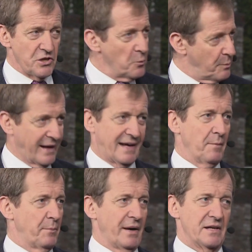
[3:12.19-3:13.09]
No big
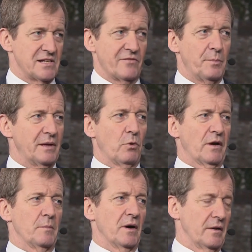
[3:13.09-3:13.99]
campaign has ever been won
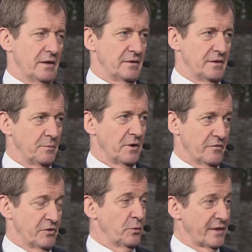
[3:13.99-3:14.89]
in my
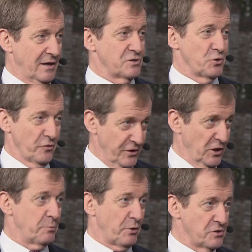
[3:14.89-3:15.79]
view without sort
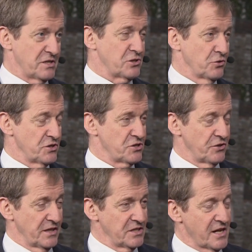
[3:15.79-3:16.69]
of protest on the
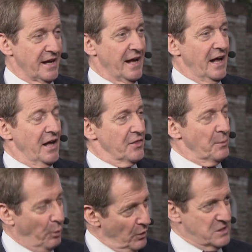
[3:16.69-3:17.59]
streets. The
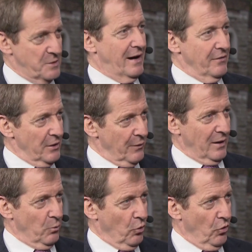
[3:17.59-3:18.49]
point about the
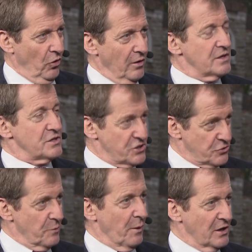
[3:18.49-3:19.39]
Iraq war, just
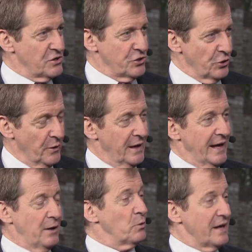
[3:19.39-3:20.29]
to remind you,
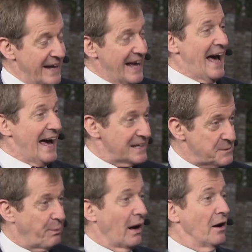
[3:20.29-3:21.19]
it
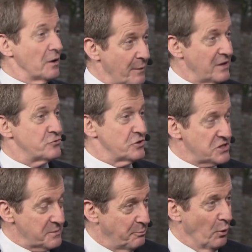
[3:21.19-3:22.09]
had parliamentary
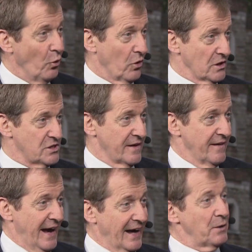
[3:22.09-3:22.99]
support,
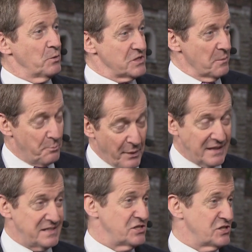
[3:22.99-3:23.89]
and it was a
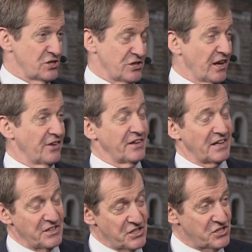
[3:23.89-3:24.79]
big decision. And I think
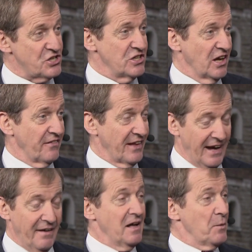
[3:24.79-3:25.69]
a decision like
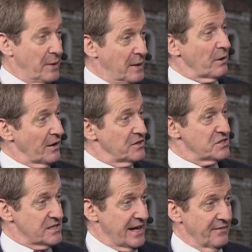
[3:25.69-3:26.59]
that, people
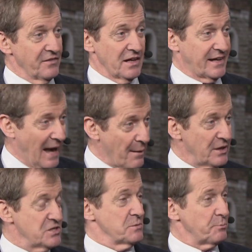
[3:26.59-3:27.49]
understand that
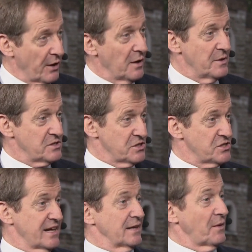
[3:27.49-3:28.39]
cabinets and prime ministers
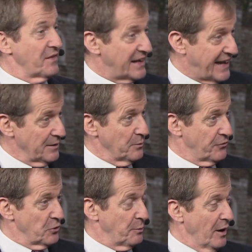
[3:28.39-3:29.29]
take them, they get them
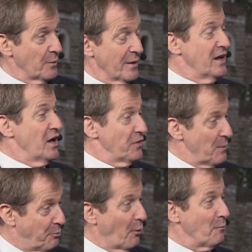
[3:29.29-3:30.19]
through Parliament. The
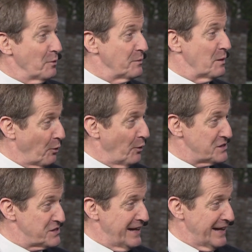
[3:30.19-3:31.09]

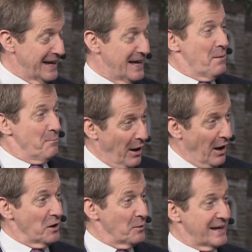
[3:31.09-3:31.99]
point here,
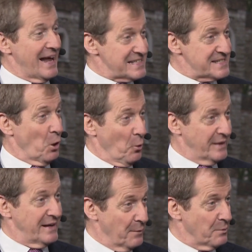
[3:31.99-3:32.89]
Parliament has not
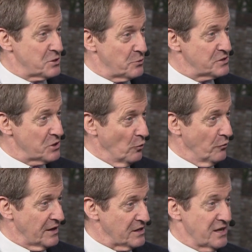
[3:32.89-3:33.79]
been able to resolve
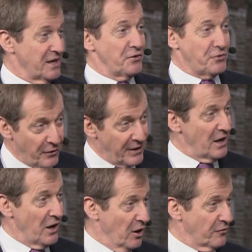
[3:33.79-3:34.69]
this.
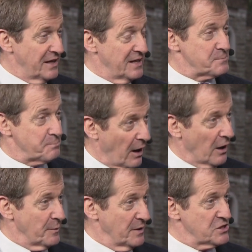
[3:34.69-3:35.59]
3.5 years,
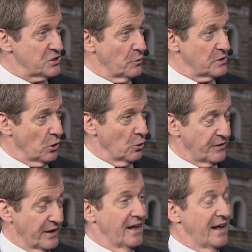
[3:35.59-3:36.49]
Parliament has not resolved
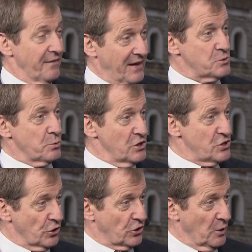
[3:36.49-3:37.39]
it. That's why it
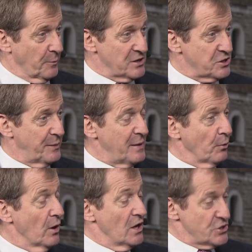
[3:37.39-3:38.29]
should go back to the
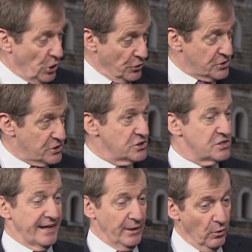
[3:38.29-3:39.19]
people. Johnson's
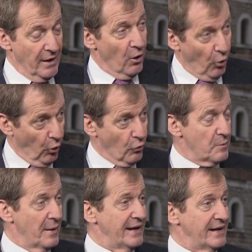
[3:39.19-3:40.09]
deal or
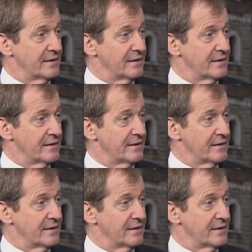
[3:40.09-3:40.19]
Remain.